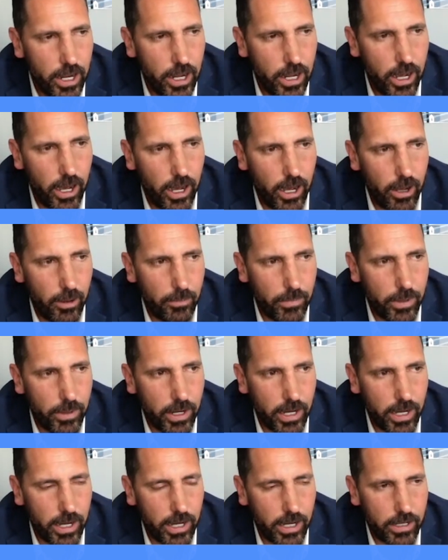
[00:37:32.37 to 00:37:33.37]

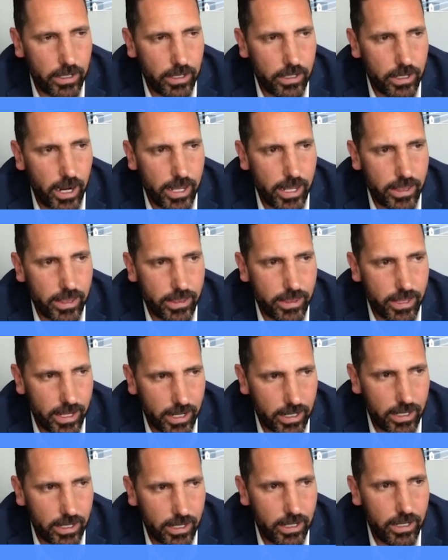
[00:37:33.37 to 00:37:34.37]
And I
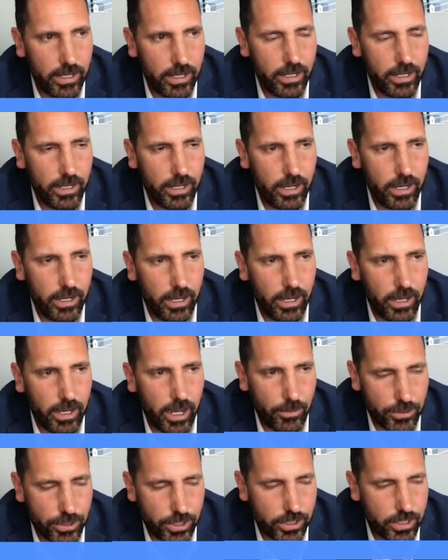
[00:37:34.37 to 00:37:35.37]
think I
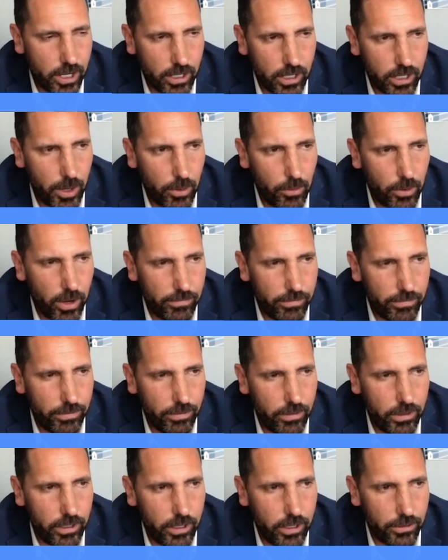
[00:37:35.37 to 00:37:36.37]
was just talking to my wife
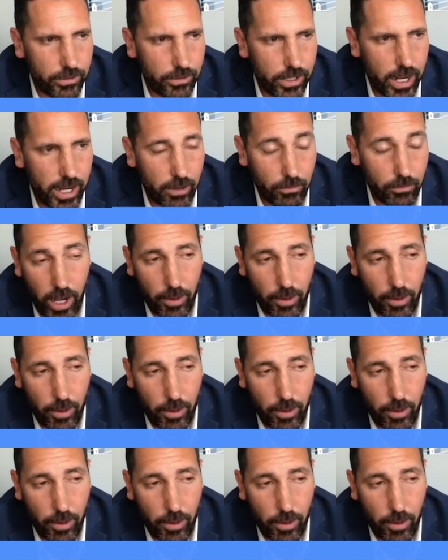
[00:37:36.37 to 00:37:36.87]
the other day.